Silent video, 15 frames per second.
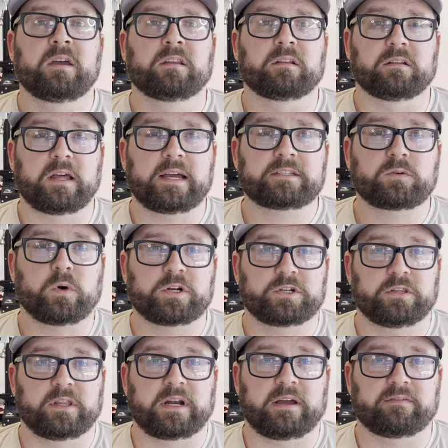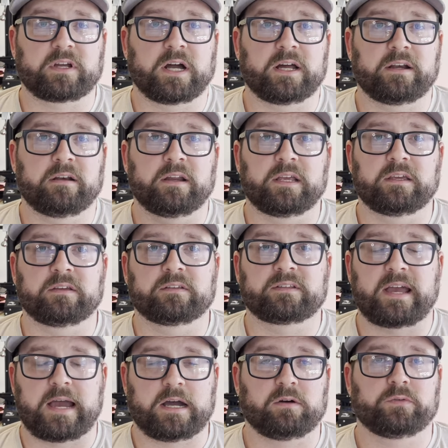The last question that I've gotten is,
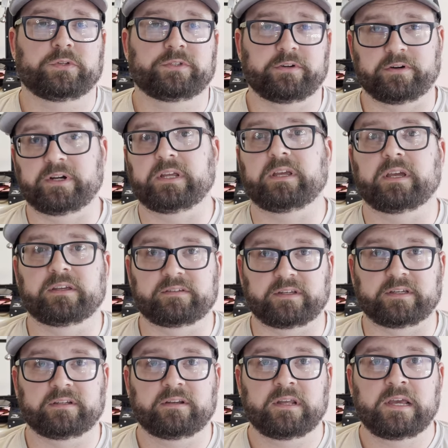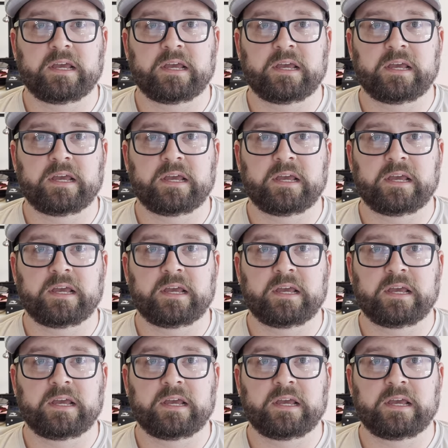how sturdy is it?